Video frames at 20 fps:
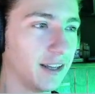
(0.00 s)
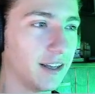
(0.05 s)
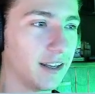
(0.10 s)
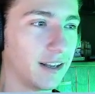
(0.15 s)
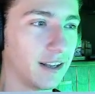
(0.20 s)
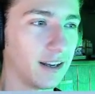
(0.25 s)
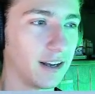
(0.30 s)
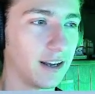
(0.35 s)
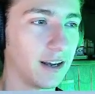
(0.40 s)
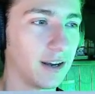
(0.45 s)

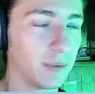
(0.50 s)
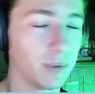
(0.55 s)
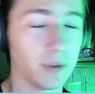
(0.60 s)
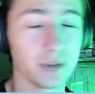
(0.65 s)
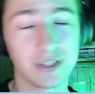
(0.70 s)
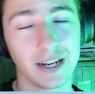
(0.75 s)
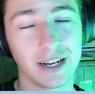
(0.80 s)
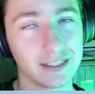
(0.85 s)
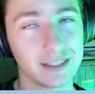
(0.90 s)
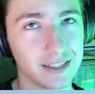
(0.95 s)
Well,
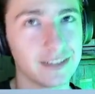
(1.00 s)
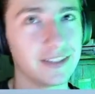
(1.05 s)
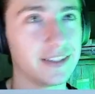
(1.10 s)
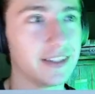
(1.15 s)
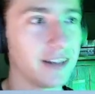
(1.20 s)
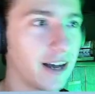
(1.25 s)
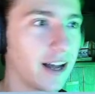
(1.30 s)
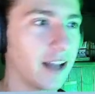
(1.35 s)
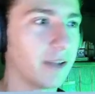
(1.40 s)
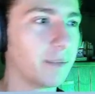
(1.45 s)
technically
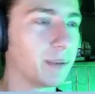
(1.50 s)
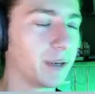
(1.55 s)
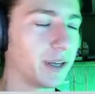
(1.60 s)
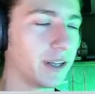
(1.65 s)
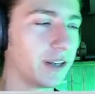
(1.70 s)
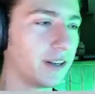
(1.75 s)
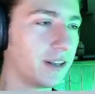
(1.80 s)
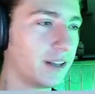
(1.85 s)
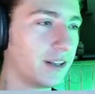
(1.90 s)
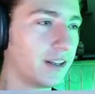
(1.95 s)
not,
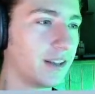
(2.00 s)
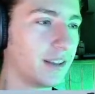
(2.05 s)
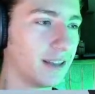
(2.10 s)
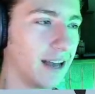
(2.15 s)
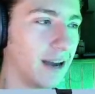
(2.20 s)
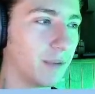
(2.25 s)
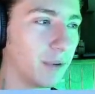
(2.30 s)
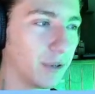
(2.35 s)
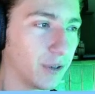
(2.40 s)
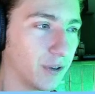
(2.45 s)
but
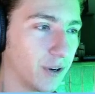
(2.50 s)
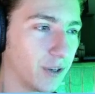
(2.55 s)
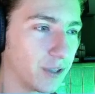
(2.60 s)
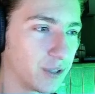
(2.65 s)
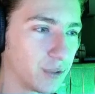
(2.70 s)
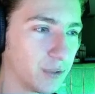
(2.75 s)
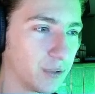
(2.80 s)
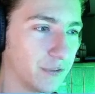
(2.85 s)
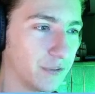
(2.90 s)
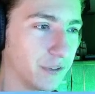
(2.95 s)
that one
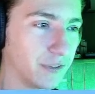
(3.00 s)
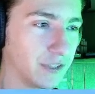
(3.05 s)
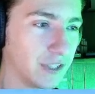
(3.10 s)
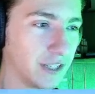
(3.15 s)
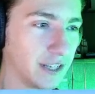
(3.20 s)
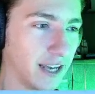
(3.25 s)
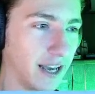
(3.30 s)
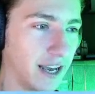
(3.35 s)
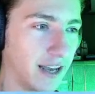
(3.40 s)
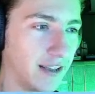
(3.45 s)
costs
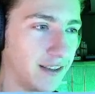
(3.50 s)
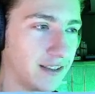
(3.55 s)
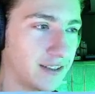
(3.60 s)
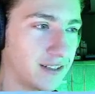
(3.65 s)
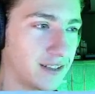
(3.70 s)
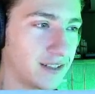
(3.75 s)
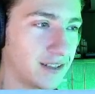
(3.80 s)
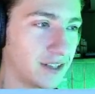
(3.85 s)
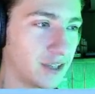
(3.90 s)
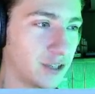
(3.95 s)
350k. This
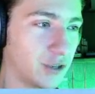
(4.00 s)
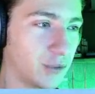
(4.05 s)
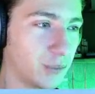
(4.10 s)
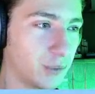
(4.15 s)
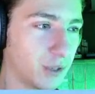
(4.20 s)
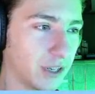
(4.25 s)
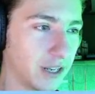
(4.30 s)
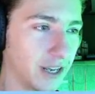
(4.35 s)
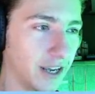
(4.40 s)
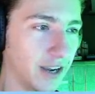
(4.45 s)
is the
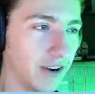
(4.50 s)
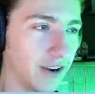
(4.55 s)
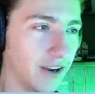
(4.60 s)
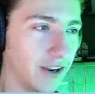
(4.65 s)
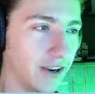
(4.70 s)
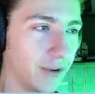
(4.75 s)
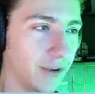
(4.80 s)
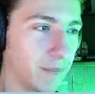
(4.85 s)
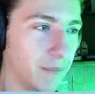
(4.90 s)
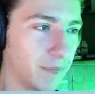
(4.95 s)
human
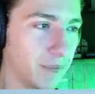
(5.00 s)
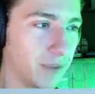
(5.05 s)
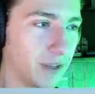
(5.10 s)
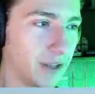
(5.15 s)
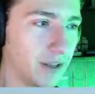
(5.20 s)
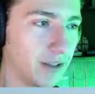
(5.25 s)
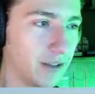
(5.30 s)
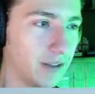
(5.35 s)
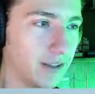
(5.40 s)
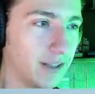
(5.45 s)
carrier,
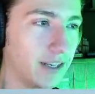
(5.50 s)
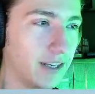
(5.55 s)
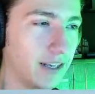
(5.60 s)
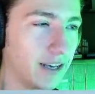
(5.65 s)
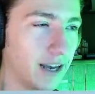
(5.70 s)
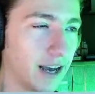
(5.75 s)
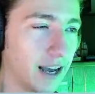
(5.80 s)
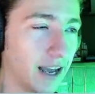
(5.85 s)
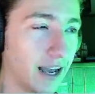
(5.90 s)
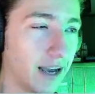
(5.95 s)
the
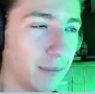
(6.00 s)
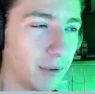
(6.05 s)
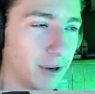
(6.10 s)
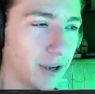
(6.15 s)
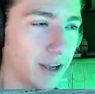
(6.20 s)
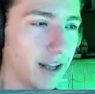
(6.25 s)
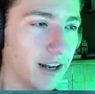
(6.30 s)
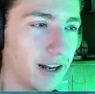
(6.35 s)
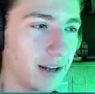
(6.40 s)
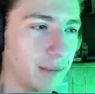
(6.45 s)

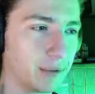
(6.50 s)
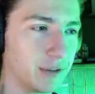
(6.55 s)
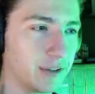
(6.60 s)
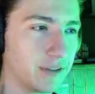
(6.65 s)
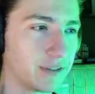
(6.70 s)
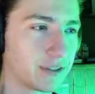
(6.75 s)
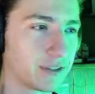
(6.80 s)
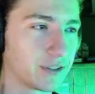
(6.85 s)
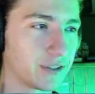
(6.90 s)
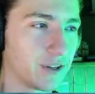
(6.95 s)
Hammerhead, I
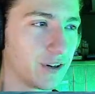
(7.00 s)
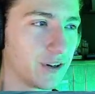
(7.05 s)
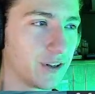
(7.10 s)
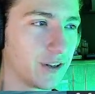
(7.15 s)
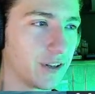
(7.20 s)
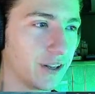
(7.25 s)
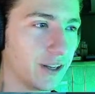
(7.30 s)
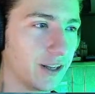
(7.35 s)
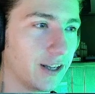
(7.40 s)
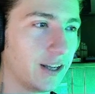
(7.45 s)
believe it's
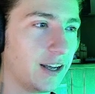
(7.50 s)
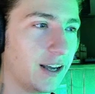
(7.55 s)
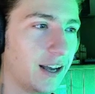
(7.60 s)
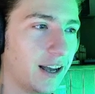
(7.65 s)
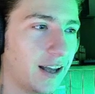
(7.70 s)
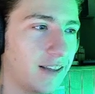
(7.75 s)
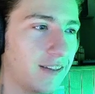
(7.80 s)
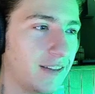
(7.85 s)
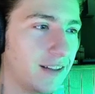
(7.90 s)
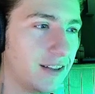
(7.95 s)
called,
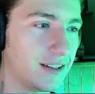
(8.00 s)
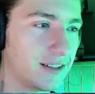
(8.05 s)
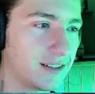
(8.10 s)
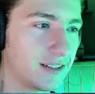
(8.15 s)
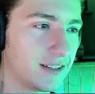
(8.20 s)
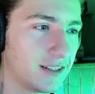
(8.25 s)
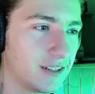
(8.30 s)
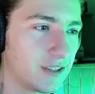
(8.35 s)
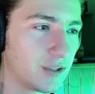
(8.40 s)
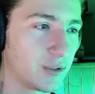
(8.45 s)
and this
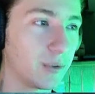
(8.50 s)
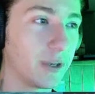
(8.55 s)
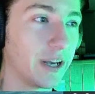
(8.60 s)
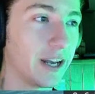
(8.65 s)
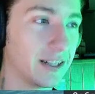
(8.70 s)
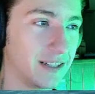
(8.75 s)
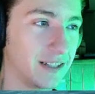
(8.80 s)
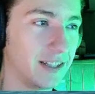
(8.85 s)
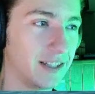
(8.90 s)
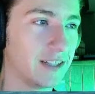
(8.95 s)
is
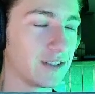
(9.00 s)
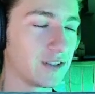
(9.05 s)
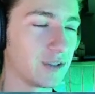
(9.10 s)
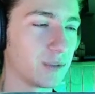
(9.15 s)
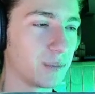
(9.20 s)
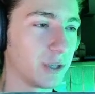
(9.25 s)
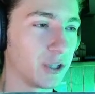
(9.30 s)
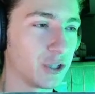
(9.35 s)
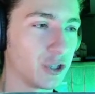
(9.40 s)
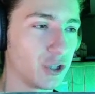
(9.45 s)
318, so
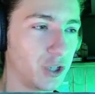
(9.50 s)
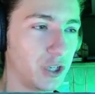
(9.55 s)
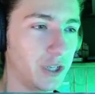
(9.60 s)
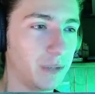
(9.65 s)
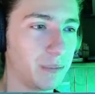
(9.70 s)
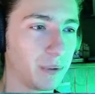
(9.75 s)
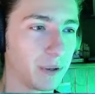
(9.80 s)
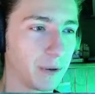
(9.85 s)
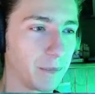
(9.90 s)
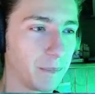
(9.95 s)
much
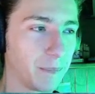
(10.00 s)
cheaper.